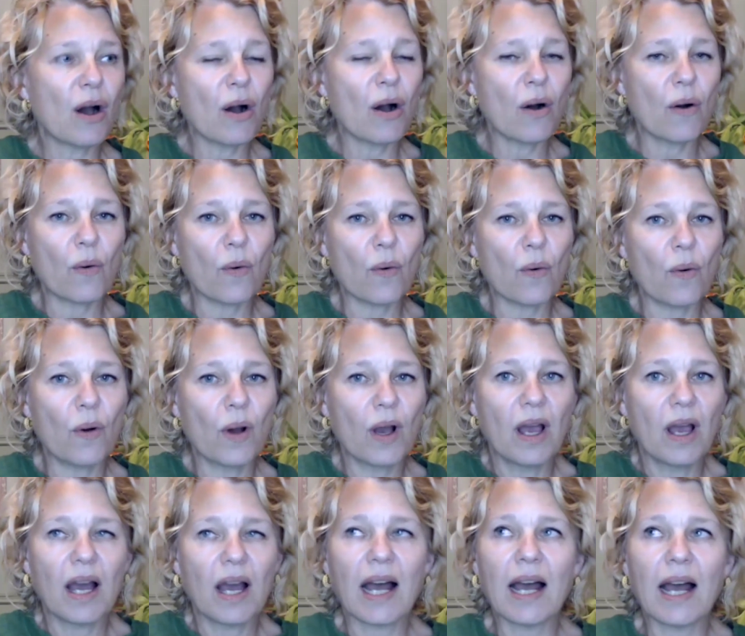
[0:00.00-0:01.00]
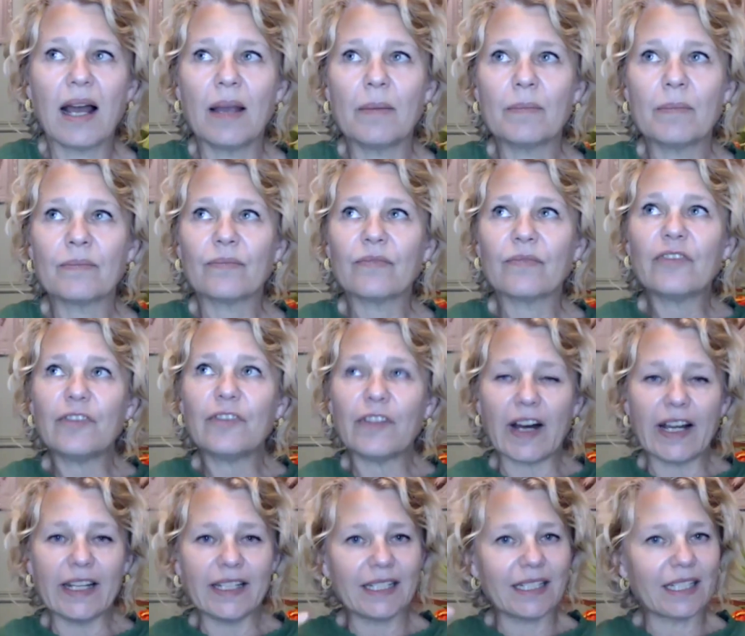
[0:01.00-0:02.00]
oh, I'm
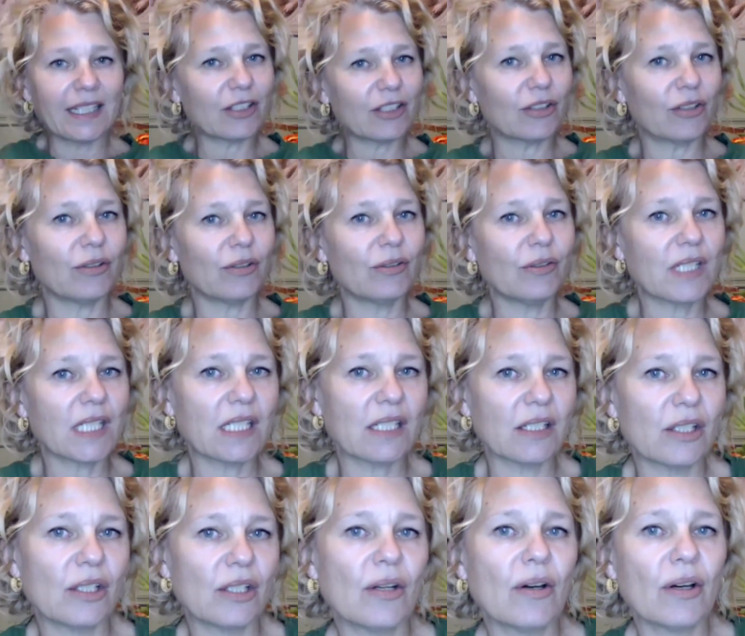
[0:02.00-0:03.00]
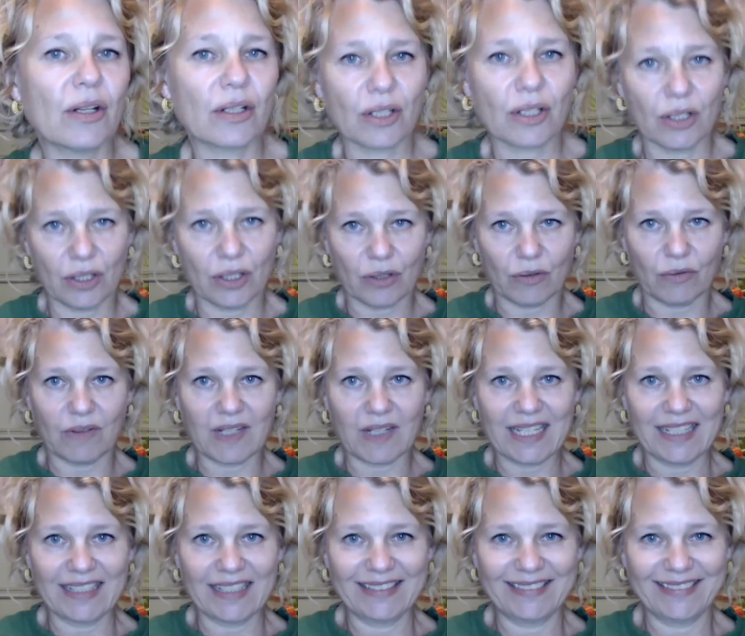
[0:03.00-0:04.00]
finding excuses not to do
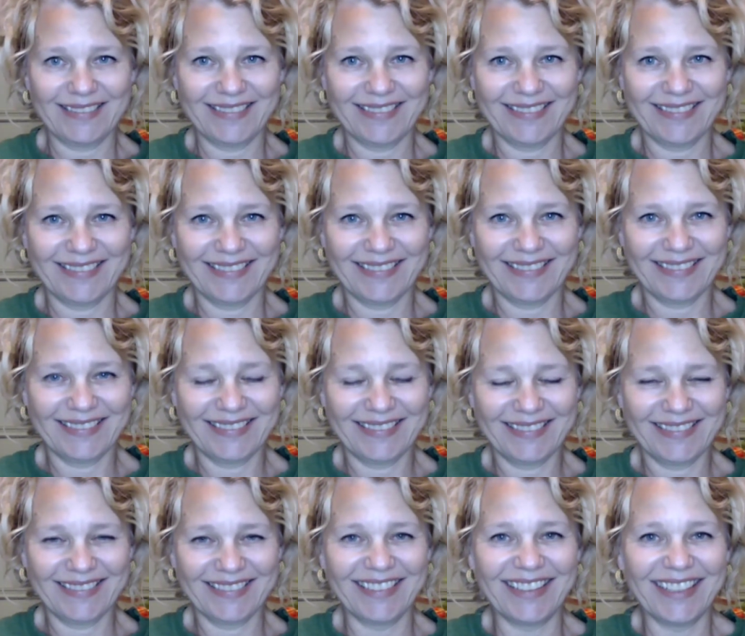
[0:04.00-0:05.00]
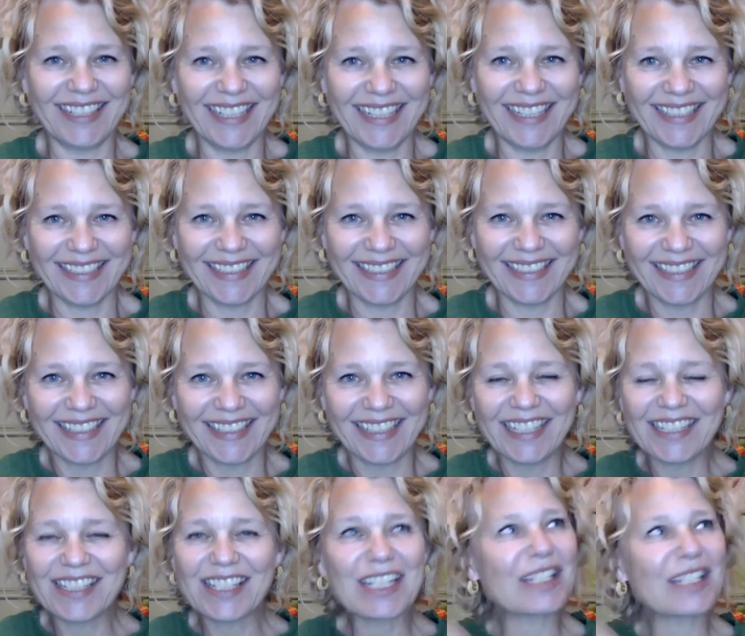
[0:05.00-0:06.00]
it, right?
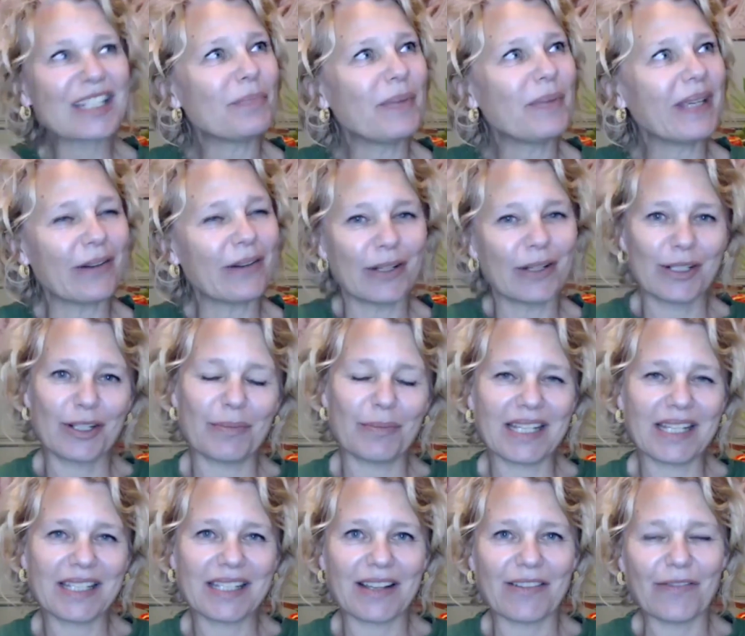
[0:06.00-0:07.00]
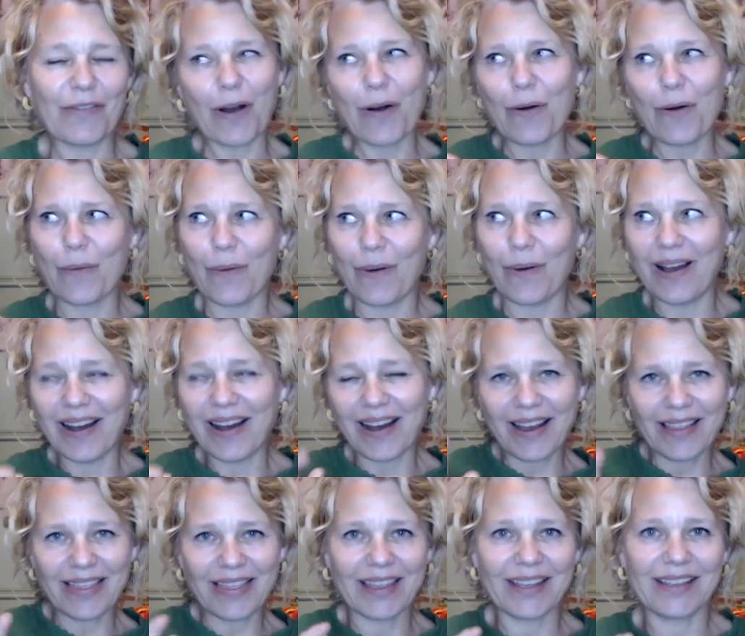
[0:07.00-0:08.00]
Just being onto myself, oh,
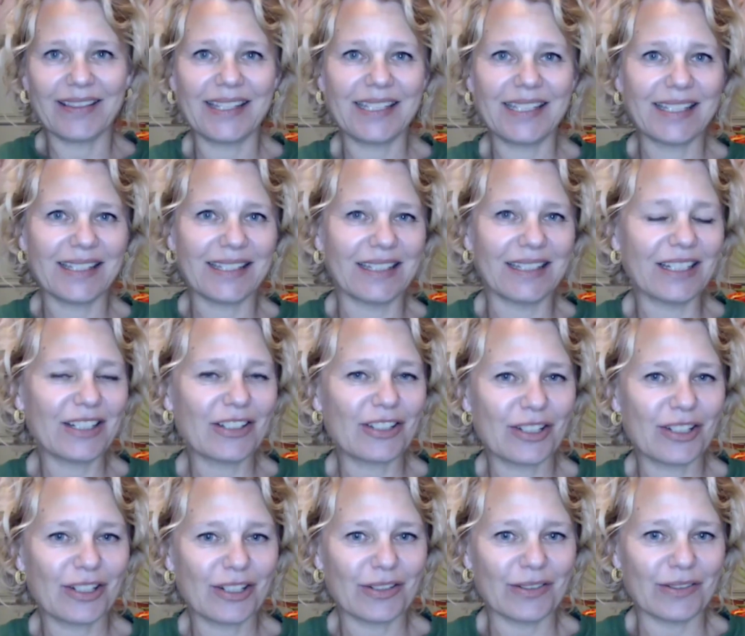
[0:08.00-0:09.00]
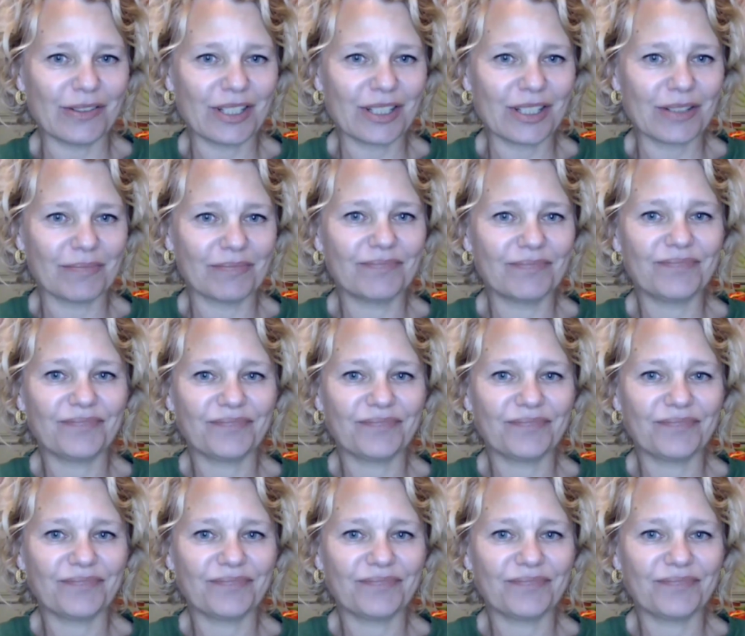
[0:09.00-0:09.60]
I think this is an excuse.